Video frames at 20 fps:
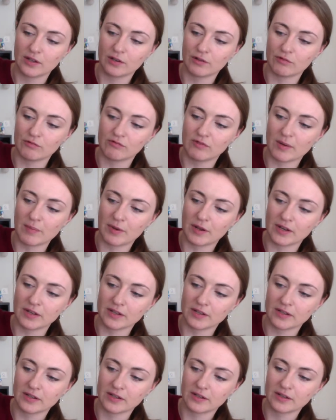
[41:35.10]
ribbon
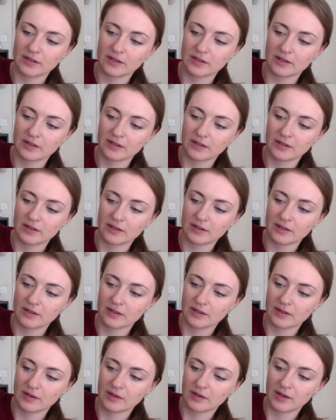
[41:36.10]

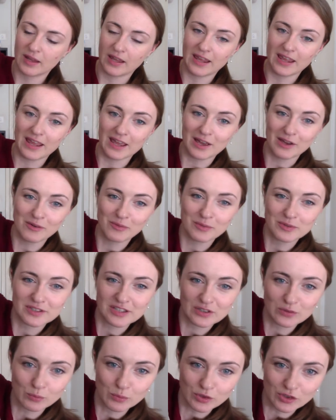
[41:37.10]
here with
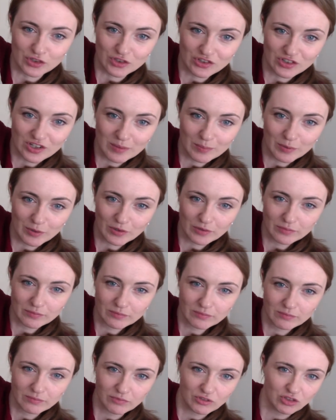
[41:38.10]
this wooden sheep on,
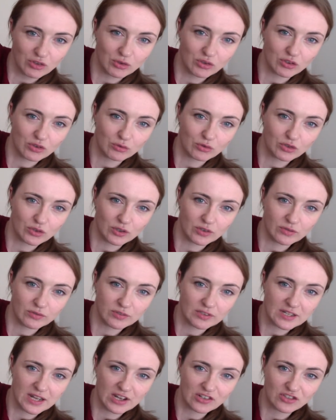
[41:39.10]
which you could also
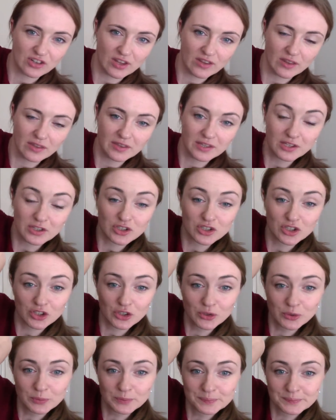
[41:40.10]
attach other things
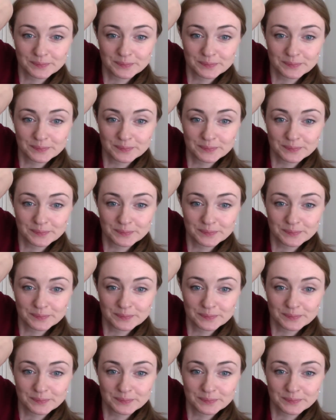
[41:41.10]
to.